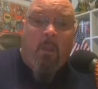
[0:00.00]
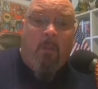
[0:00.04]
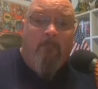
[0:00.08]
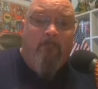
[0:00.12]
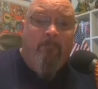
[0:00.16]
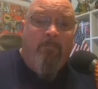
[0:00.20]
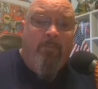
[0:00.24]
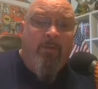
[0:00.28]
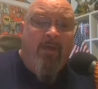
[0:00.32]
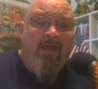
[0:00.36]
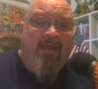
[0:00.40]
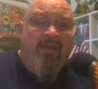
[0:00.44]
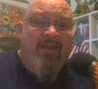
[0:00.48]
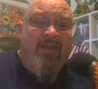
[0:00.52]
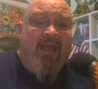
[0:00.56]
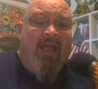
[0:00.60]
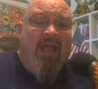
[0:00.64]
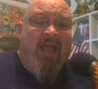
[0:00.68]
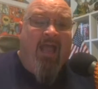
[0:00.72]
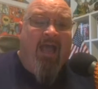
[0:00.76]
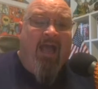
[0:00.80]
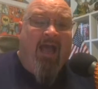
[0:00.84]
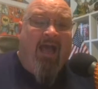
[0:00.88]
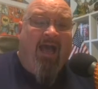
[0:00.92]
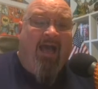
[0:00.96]
But
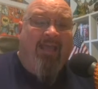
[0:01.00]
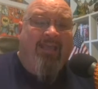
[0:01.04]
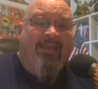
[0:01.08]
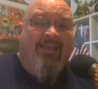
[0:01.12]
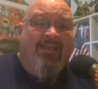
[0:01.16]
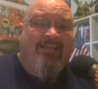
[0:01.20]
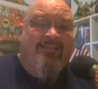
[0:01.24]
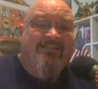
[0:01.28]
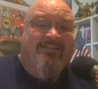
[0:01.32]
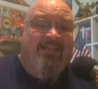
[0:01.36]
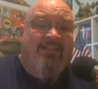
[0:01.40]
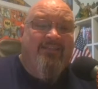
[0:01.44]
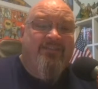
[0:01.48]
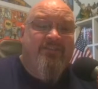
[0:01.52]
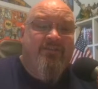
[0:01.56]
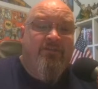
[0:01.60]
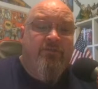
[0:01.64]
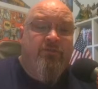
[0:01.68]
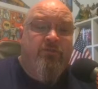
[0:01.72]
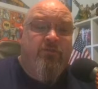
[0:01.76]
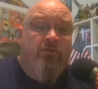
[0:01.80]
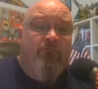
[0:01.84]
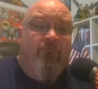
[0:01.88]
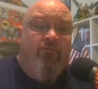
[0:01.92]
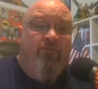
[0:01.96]
I guess that's going
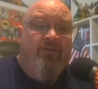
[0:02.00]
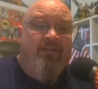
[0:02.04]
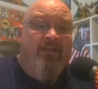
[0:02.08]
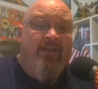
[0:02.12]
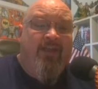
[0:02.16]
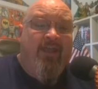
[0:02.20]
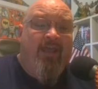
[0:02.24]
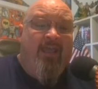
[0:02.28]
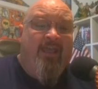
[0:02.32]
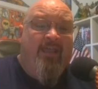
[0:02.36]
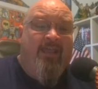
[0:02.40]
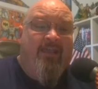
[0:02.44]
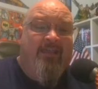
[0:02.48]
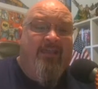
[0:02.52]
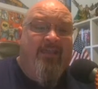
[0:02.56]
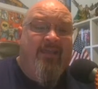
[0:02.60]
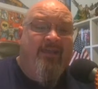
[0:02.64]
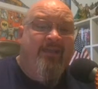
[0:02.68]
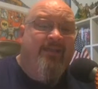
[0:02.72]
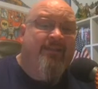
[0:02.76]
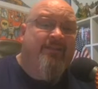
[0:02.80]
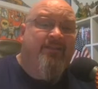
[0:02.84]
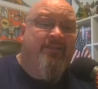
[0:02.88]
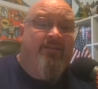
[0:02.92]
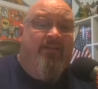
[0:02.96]
to do it for today. Again,
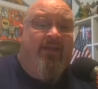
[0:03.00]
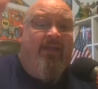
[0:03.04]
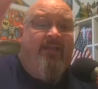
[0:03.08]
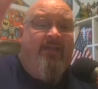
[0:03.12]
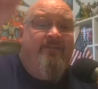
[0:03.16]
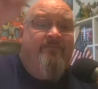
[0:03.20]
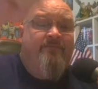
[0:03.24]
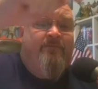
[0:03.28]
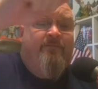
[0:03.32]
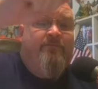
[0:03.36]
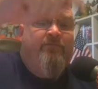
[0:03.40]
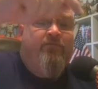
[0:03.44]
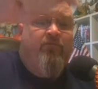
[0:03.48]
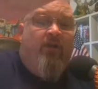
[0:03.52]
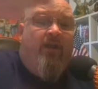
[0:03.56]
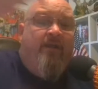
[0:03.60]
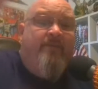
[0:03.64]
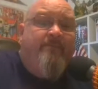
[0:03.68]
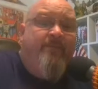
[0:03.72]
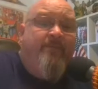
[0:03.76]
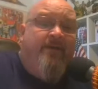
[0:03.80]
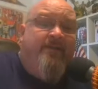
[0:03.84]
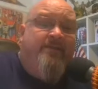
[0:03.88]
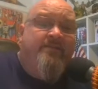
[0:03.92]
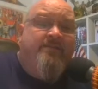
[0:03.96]
hit the like and
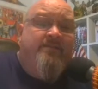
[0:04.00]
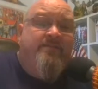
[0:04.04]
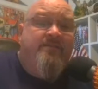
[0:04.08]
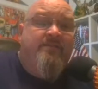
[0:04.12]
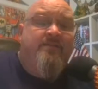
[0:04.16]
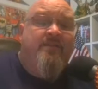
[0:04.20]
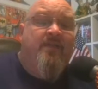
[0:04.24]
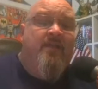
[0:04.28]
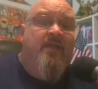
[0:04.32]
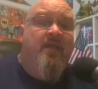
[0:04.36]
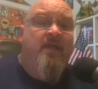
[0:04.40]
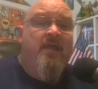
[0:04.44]
subscribe buttons.